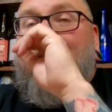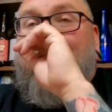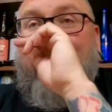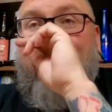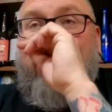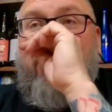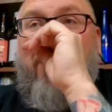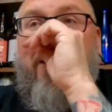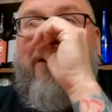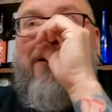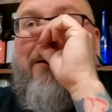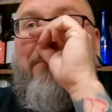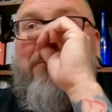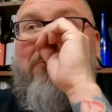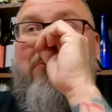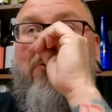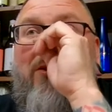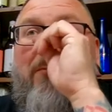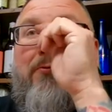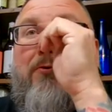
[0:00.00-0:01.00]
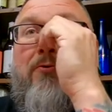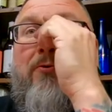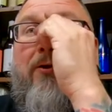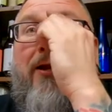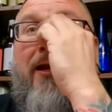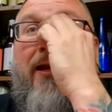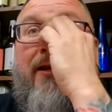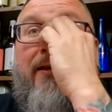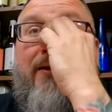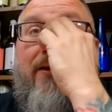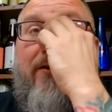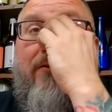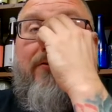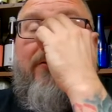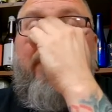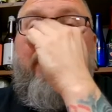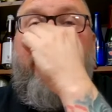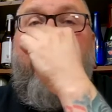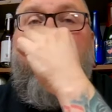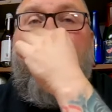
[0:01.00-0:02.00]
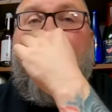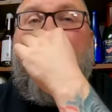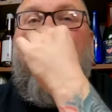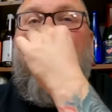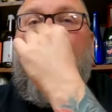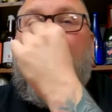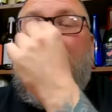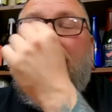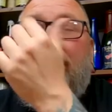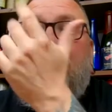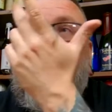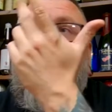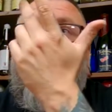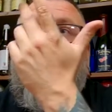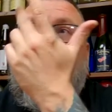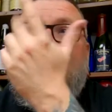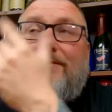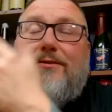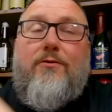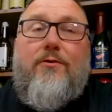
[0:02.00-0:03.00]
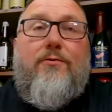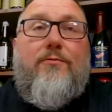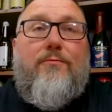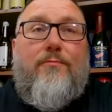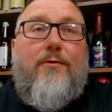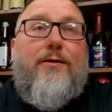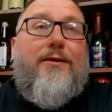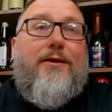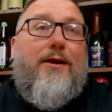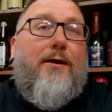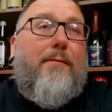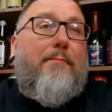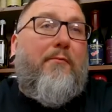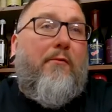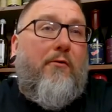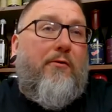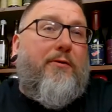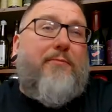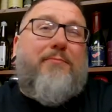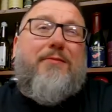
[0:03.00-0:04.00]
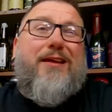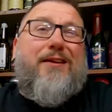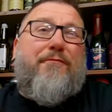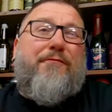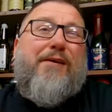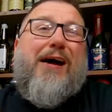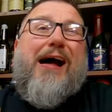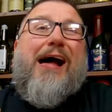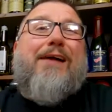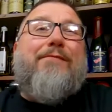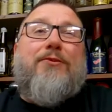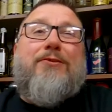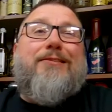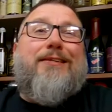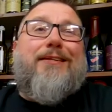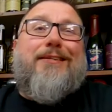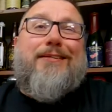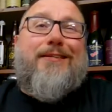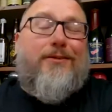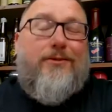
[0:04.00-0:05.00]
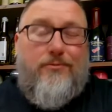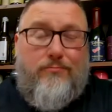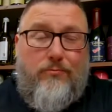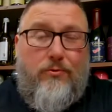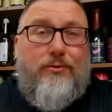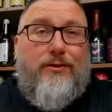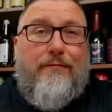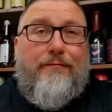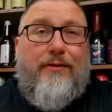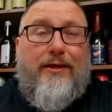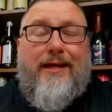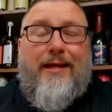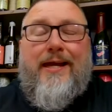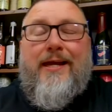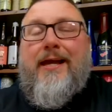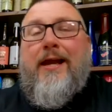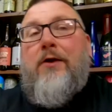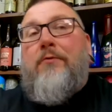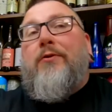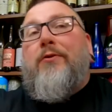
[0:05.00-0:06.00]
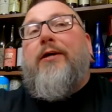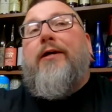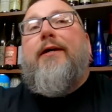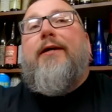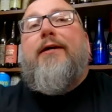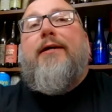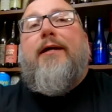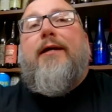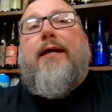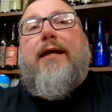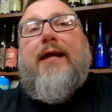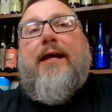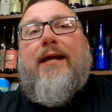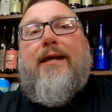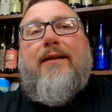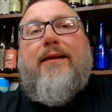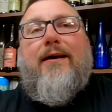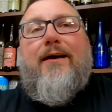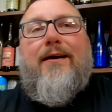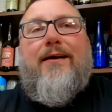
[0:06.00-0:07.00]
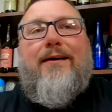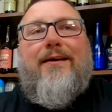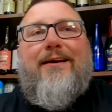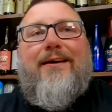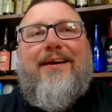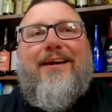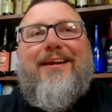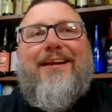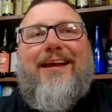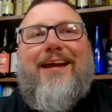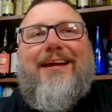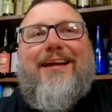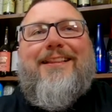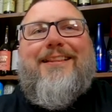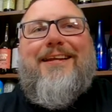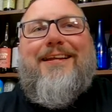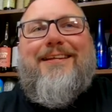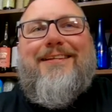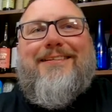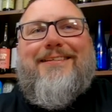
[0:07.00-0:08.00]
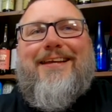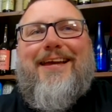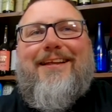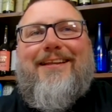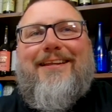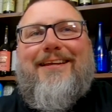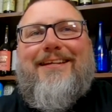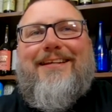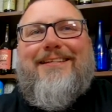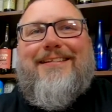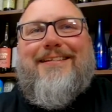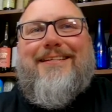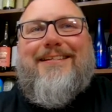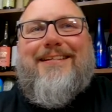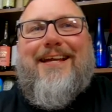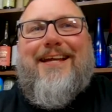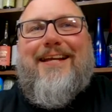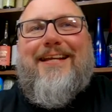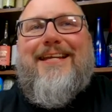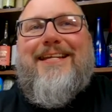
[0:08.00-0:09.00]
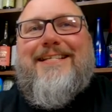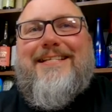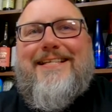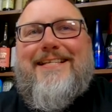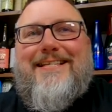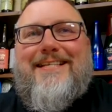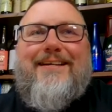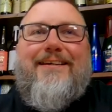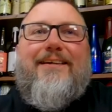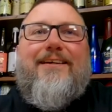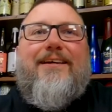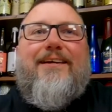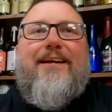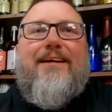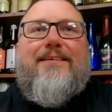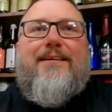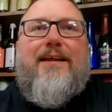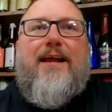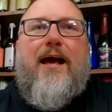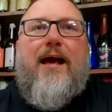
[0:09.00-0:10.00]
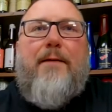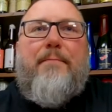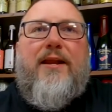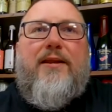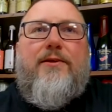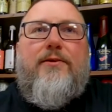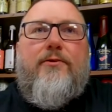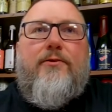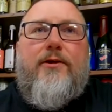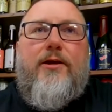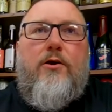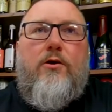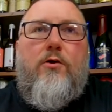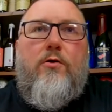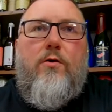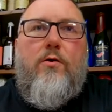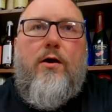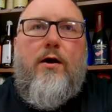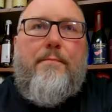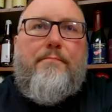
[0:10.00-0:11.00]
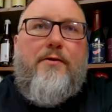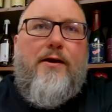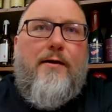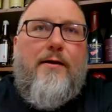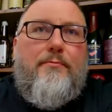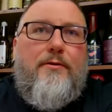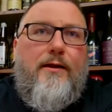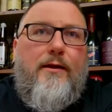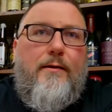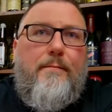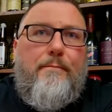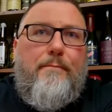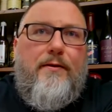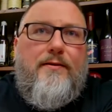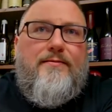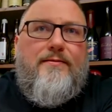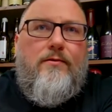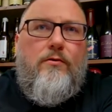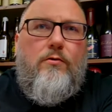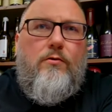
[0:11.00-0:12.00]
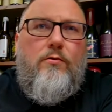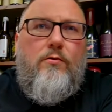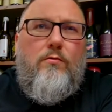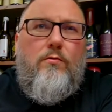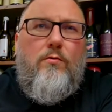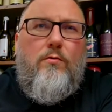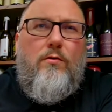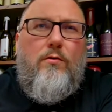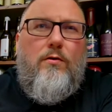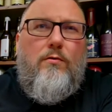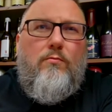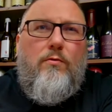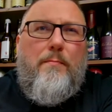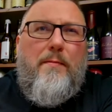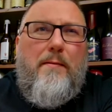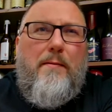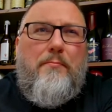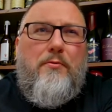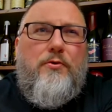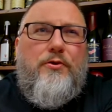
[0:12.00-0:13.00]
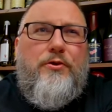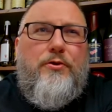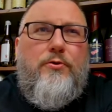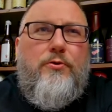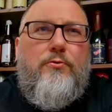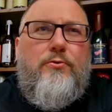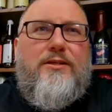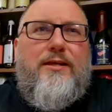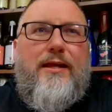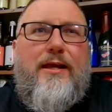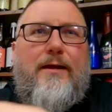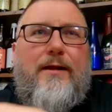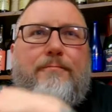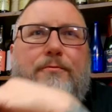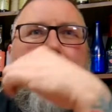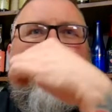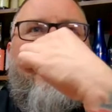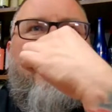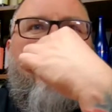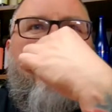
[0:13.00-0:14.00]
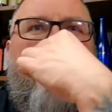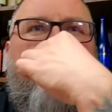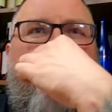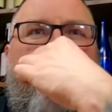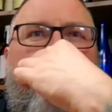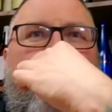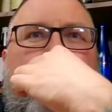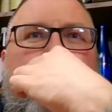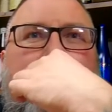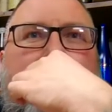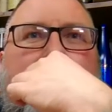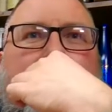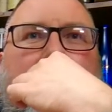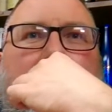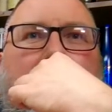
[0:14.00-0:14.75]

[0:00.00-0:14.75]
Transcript: It's like my number one brewery I need to go to post-COVID. But so in like 5 or 6 years, we'll definitely hang out. And Anthony Scalise said, about a year ago, probably, but still remember you saying Double Burst may be your favorite